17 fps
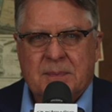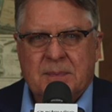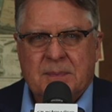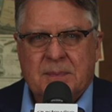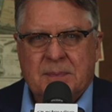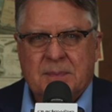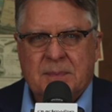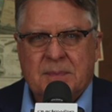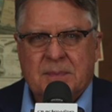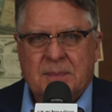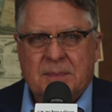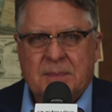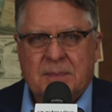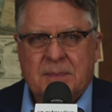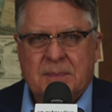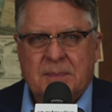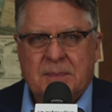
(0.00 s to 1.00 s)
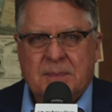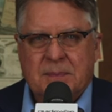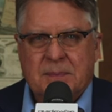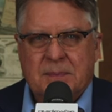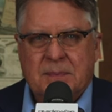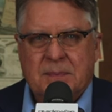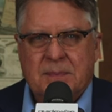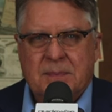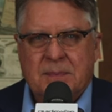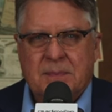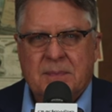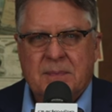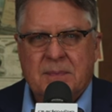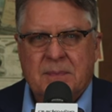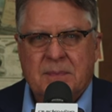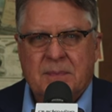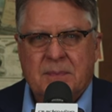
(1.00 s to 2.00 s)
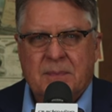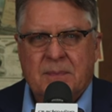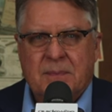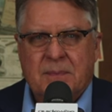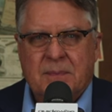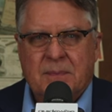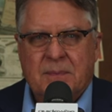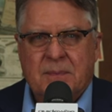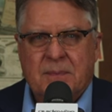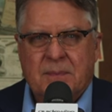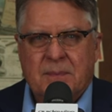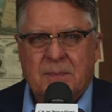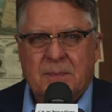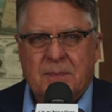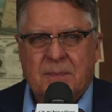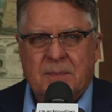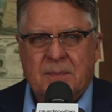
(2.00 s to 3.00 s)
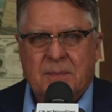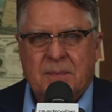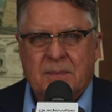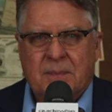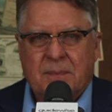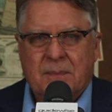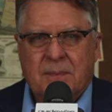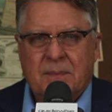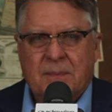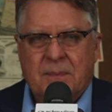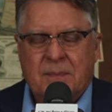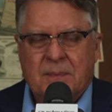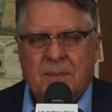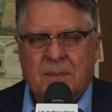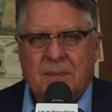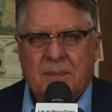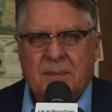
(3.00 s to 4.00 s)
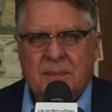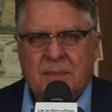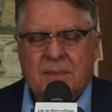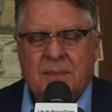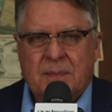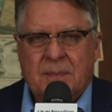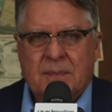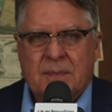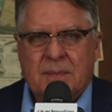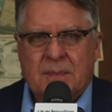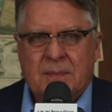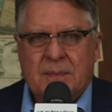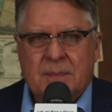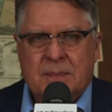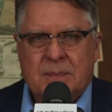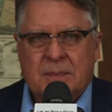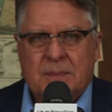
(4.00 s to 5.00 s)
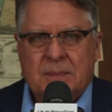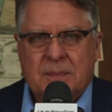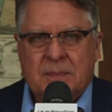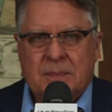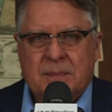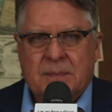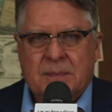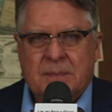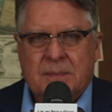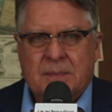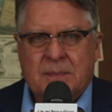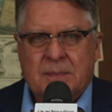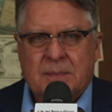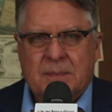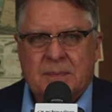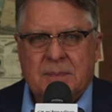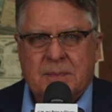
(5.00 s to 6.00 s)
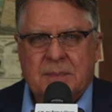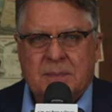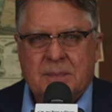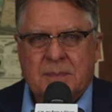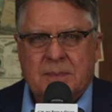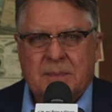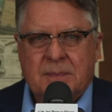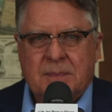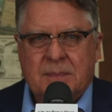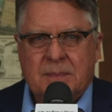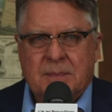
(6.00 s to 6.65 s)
The person shown says nothing.